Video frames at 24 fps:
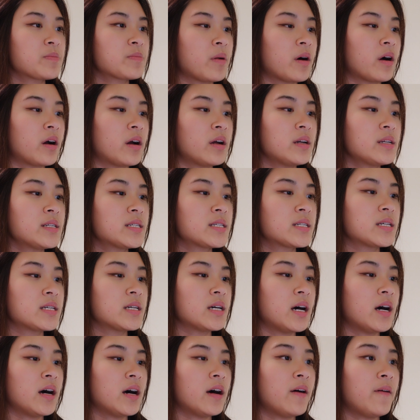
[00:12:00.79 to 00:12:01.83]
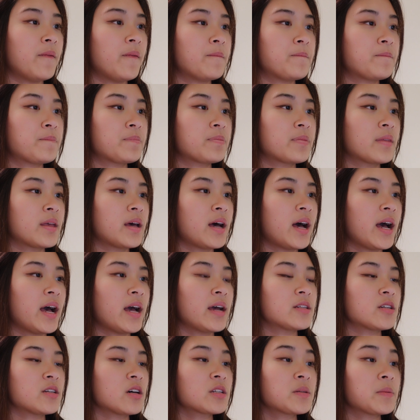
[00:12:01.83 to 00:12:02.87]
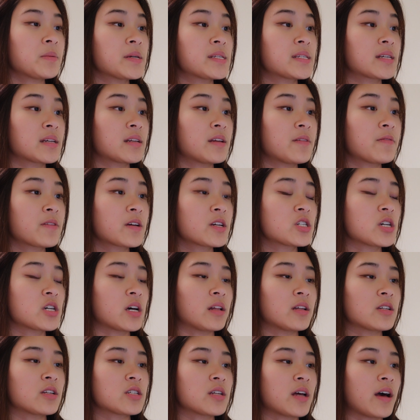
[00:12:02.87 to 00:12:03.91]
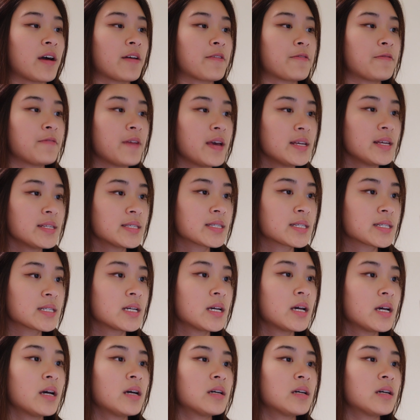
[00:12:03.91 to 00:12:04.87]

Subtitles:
part, I talked about significant challenge that I faced.